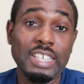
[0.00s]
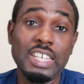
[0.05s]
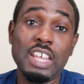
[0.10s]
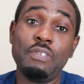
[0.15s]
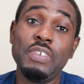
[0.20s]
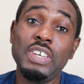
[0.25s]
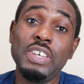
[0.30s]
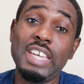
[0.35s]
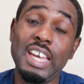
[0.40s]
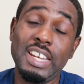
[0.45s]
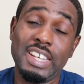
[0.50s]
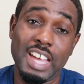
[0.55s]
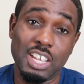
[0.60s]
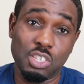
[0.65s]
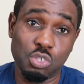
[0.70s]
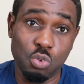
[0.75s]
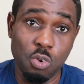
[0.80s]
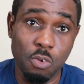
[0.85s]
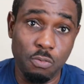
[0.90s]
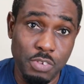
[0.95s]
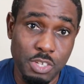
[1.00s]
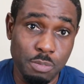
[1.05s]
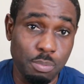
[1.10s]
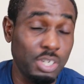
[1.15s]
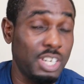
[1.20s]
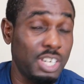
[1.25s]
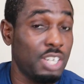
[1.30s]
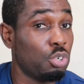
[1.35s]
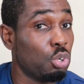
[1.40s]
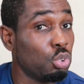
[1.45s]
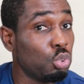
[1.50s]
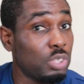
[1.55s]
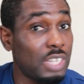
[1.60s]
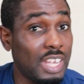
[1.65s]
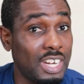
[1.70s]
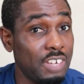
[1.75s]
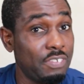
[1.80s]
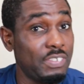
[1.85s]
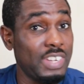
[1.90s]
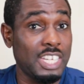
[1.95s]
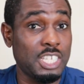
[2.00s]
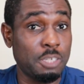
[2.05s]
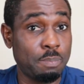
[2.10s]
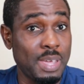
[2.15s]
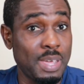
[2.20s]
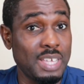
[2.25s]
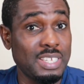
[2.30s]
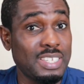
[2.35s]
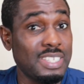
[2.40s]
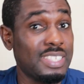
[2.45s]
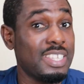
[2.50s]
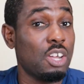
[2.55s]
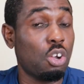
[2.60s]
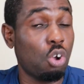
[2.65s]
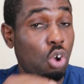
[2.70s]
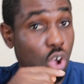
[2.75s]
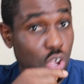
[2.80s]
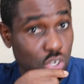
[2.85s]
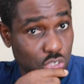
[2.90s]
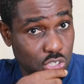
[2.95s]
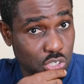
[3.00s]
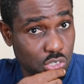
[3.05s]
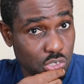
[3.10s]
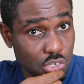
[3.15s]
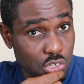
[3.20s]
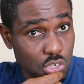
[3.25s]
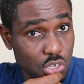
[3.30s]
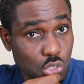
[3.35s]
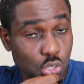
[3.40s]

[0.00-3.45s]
They forget their school fees, but they don't know that living expenses, they cost.